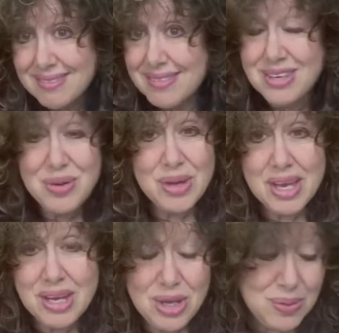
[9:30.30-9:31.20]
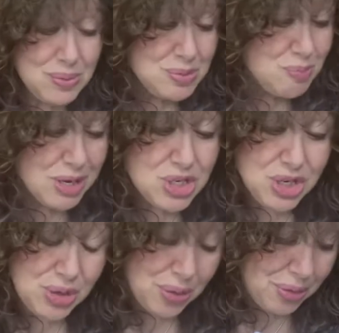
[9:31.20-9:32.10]
you can use budget
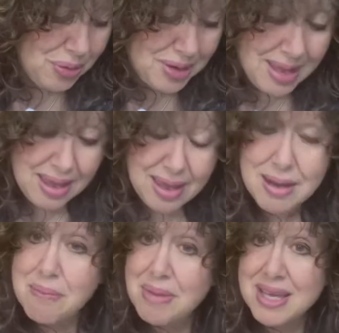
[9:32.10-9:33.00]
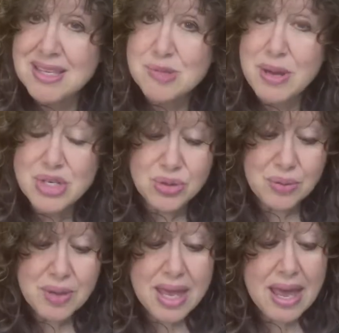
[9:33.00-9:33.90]
yarn and make it special.
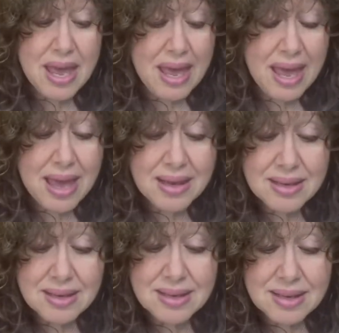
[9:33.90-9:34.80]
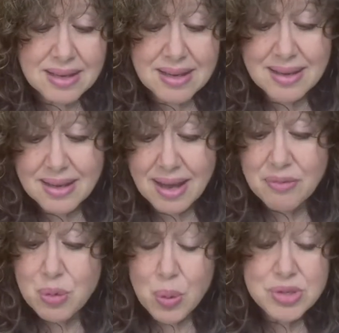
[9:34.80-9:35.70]
And
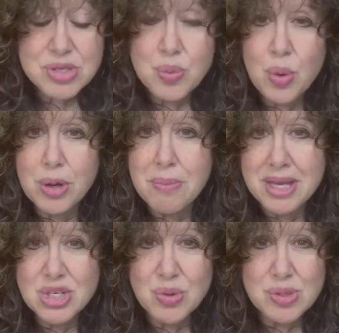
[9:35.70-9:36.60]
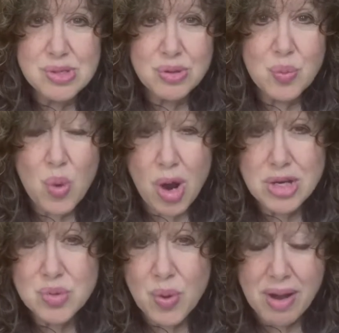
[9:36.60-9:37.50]
of course, you want to make sure it's going to
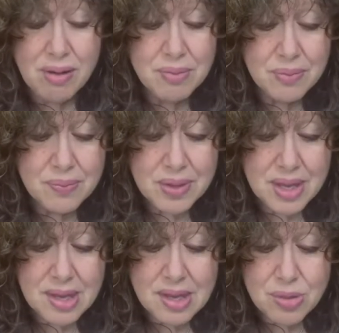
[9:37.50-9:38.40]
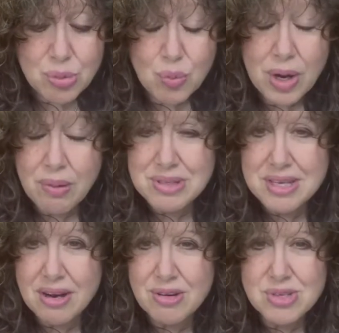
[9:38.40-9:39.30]
wash well through wear and
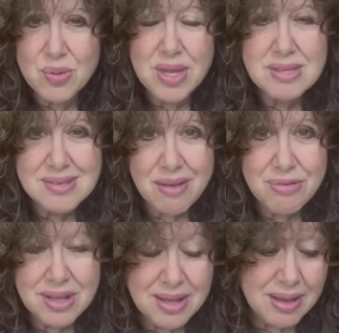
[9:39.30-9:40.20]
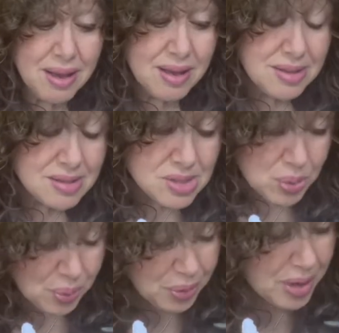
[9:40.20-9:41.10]
tear, so that's definitely a
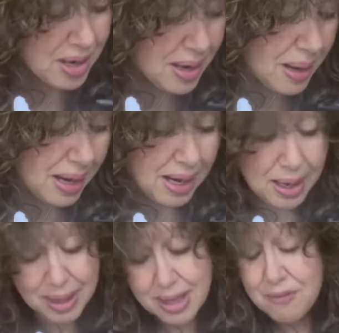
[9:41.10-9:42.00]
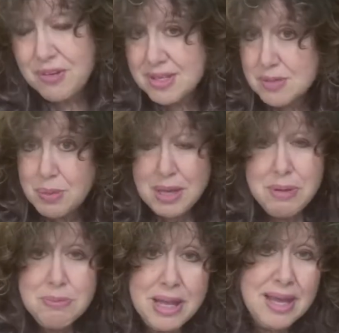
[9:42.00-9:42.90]
concern. Uh, if it's a
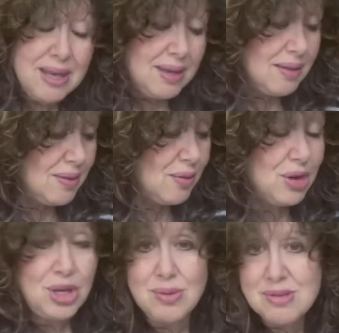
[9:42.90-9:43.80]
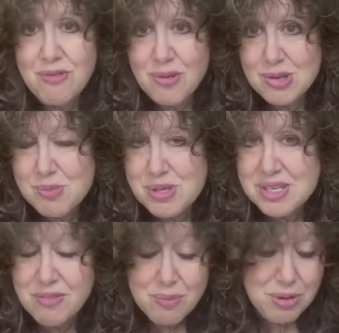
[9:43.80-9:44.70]
baby blanket, they're going to use it for a
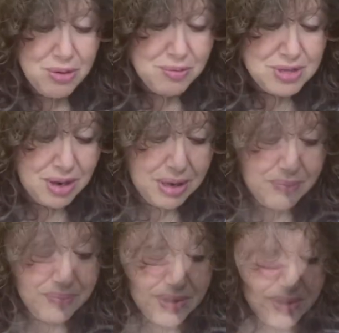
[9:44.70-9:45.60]
specific period of time.